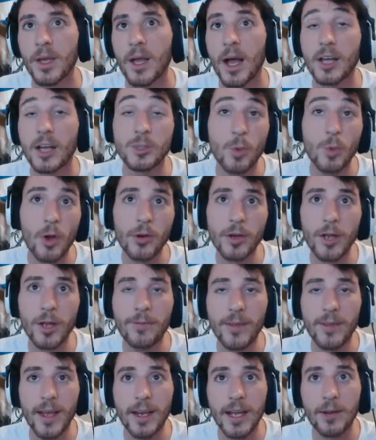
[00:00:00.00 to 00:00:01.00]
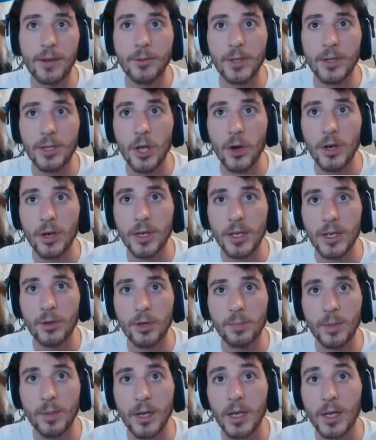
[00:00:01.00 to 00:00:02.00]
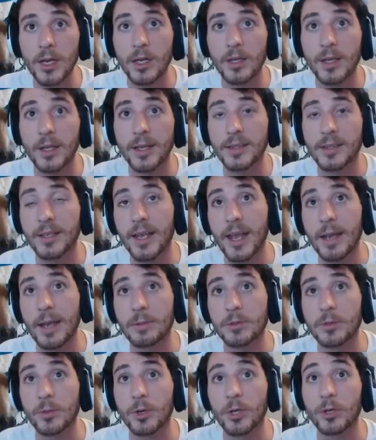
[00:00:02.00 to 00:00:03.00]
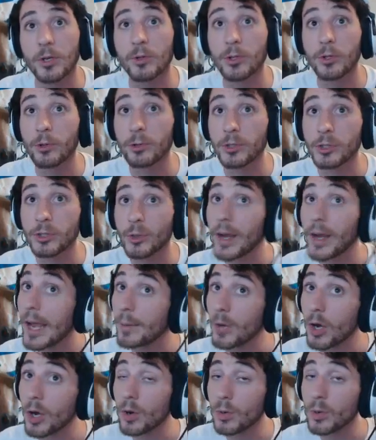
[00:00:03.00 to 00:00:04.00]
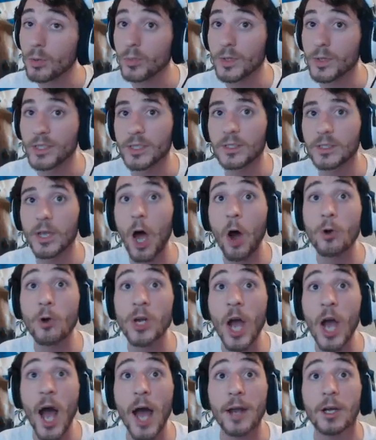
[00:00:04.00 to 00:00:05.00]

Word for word: I was wondering if, like, I reloaded, it would be, like, the games where you lose your ammo, which is... Oh, God!